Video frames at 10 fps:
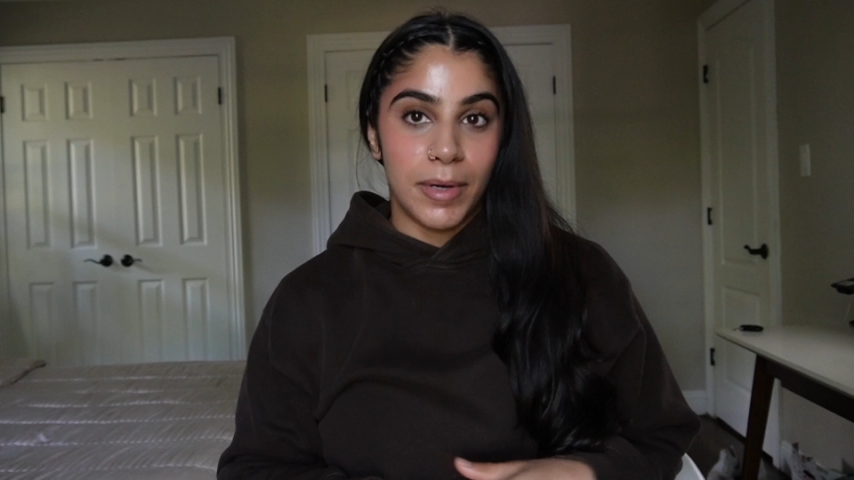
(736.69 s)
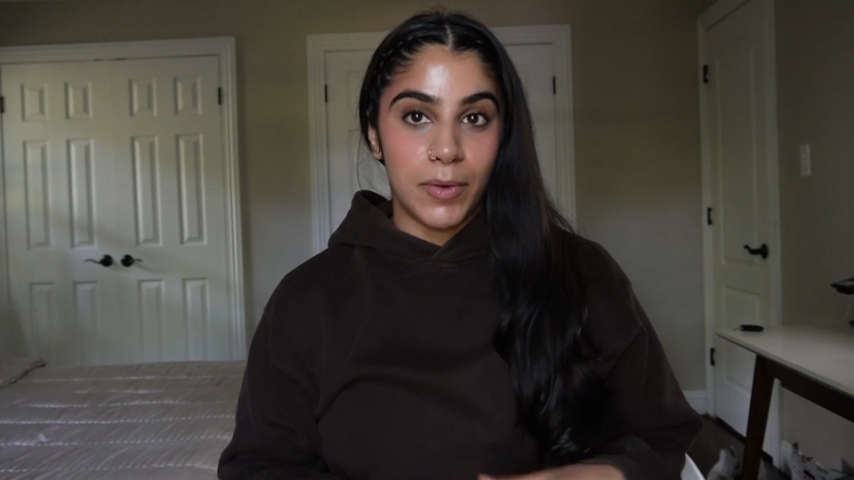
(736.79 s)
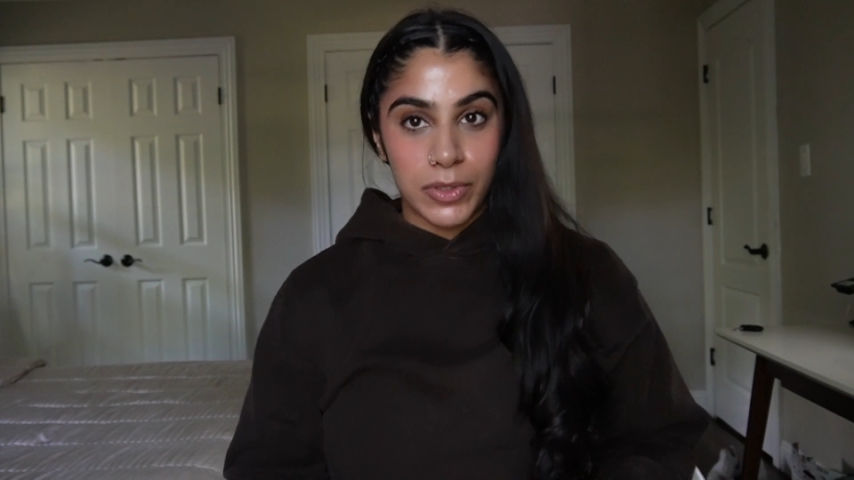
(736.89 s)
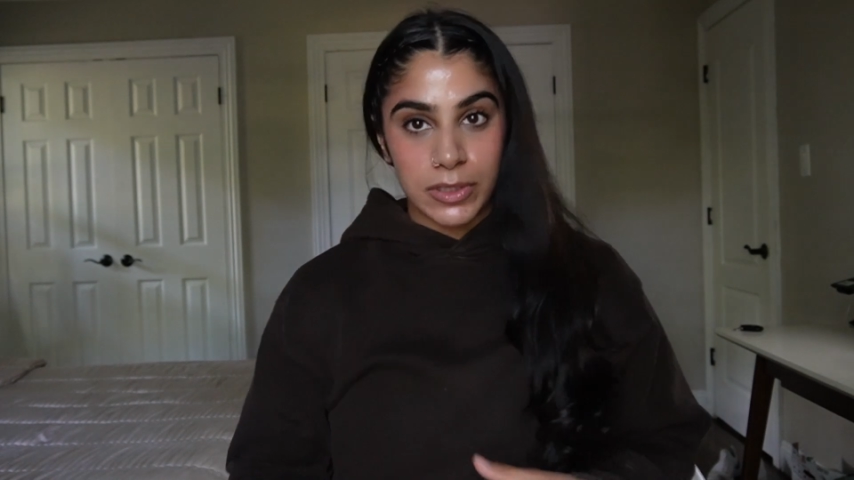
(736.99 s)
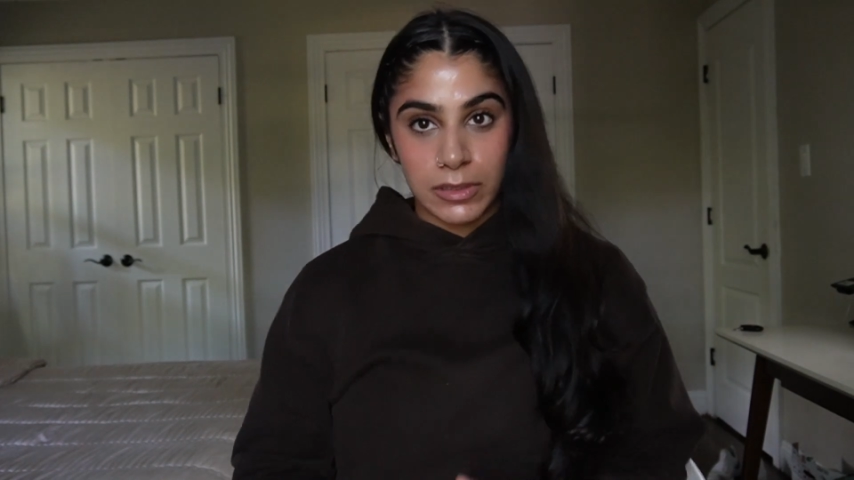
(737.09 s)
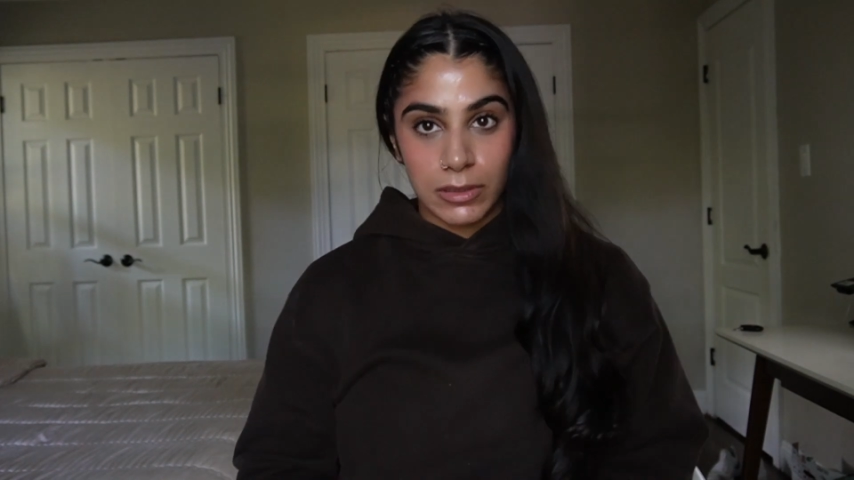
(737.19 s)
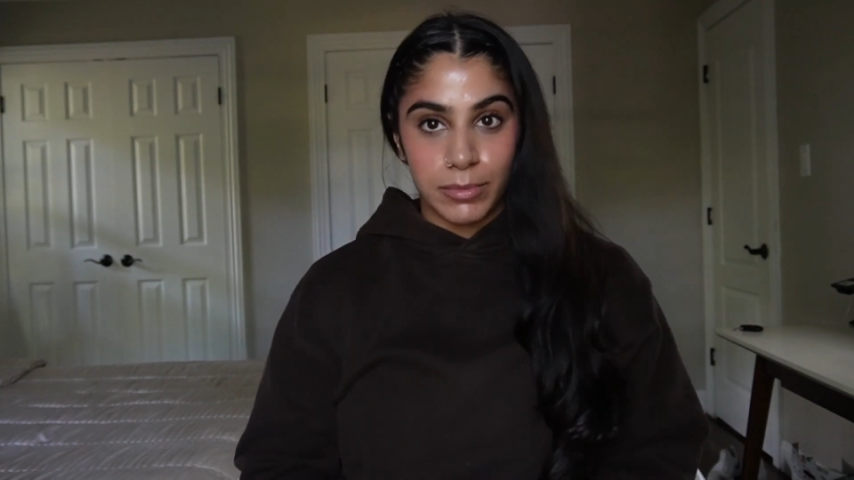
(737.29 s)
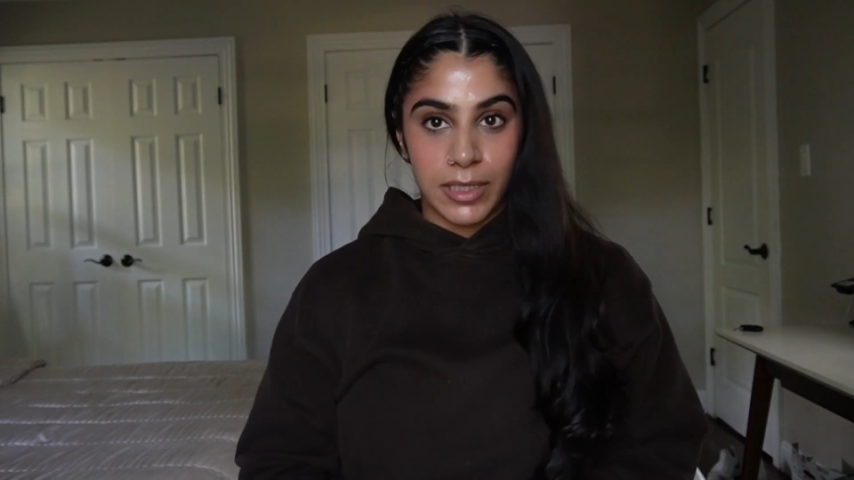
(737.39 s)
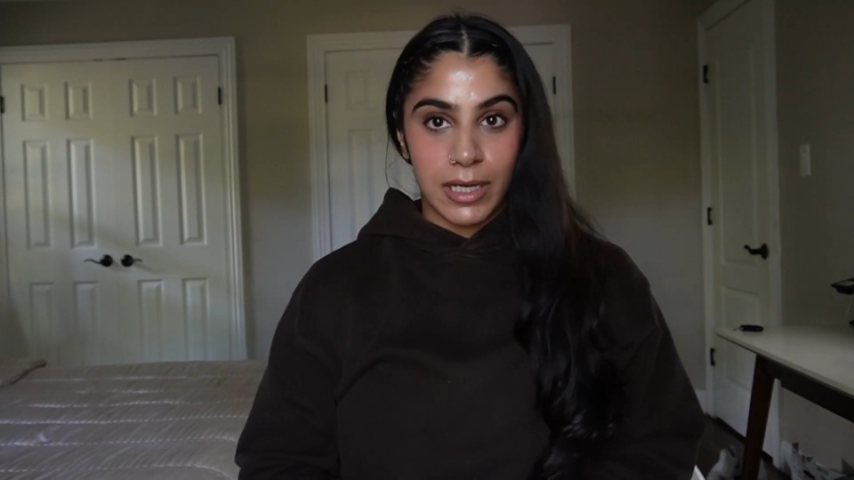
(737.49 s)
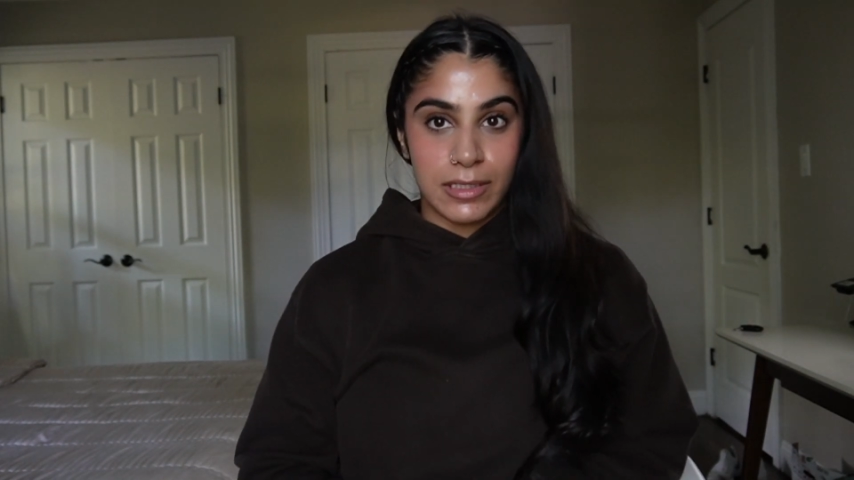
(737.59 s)
I was a little
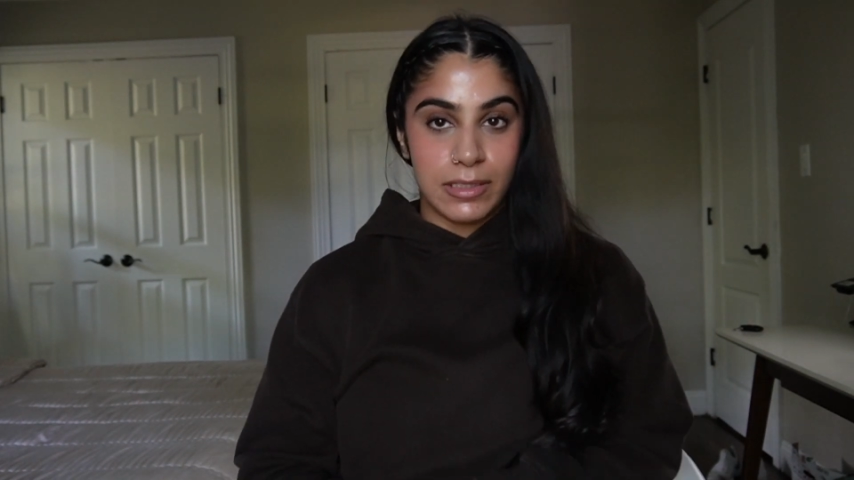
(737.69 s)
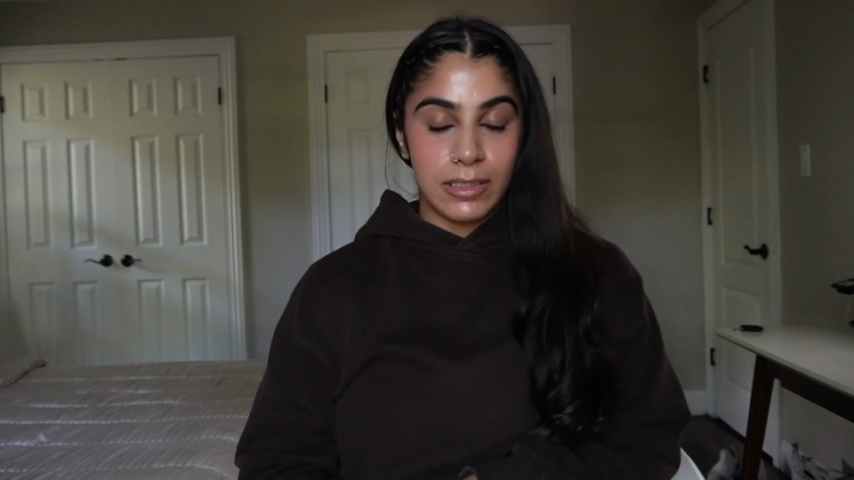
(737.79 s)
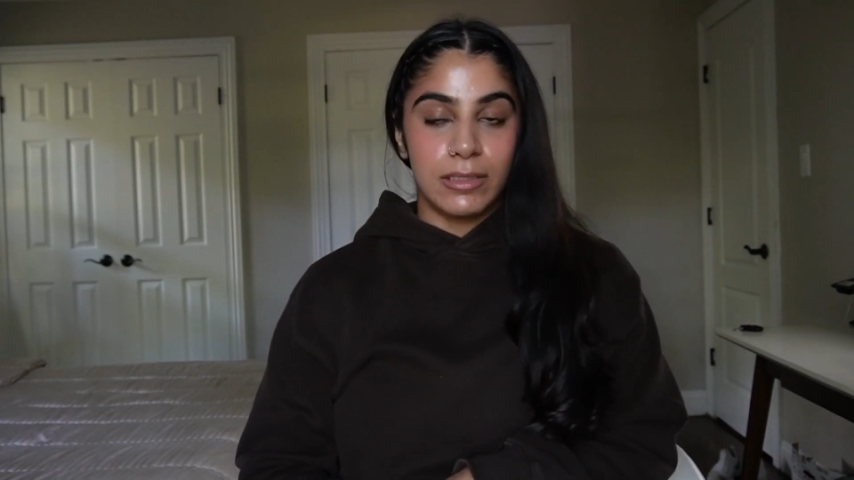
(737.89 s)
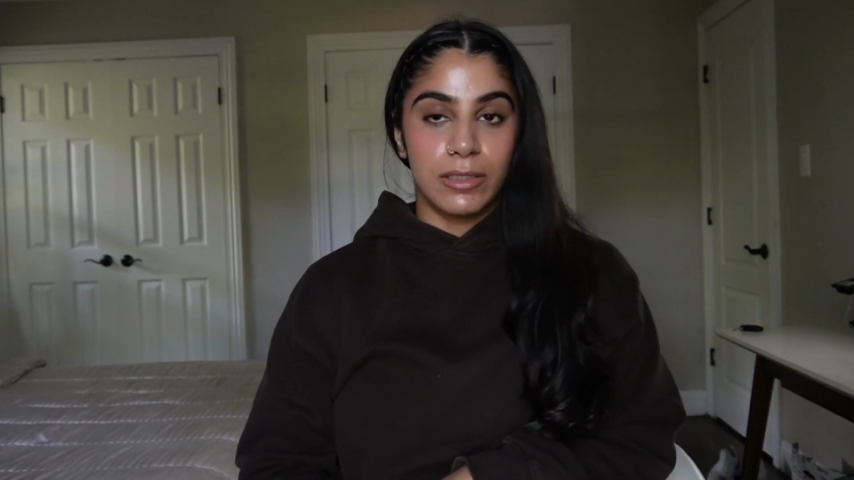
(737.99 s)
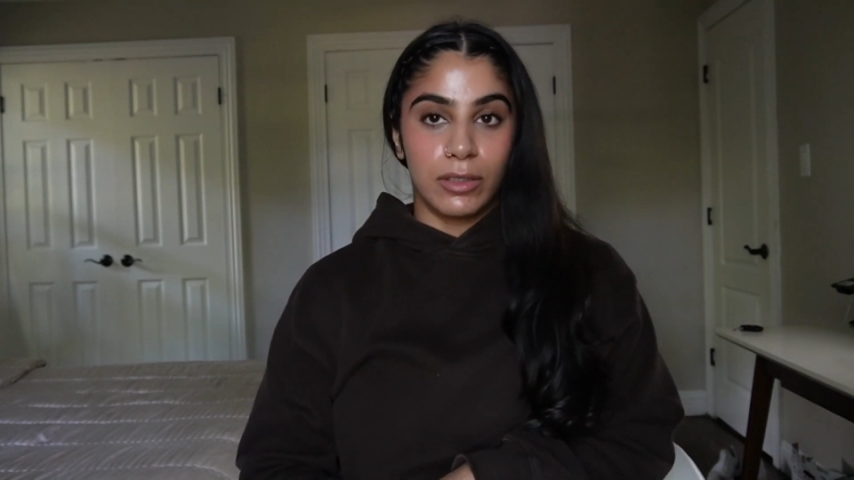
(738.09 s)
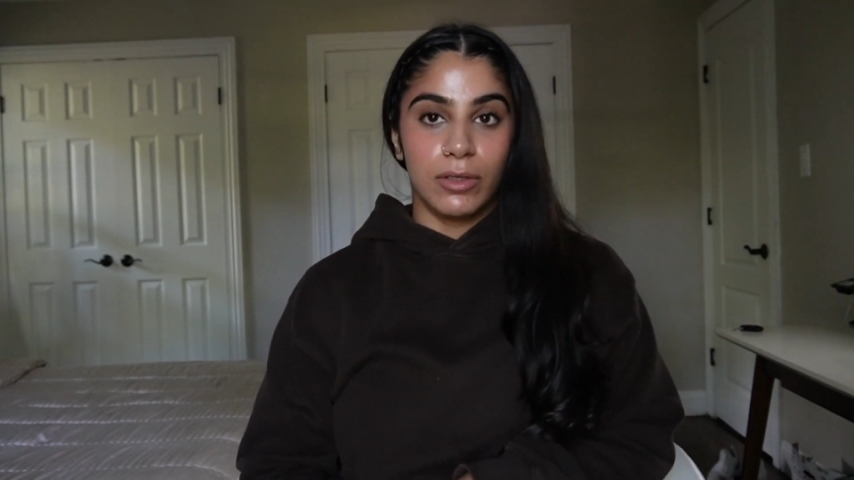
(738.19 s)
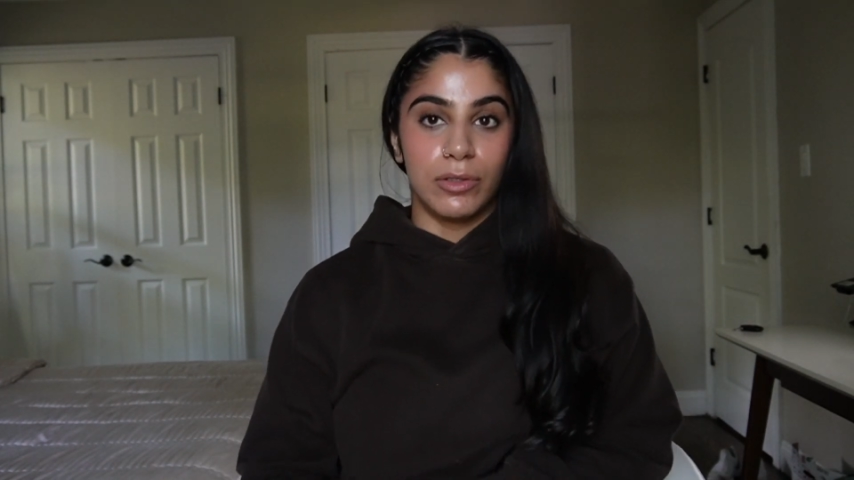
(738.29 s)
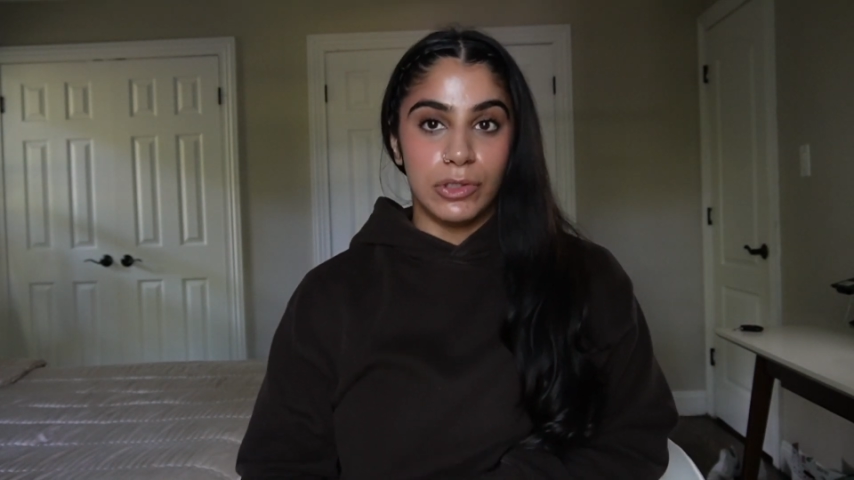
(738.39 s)
bit hesitant to go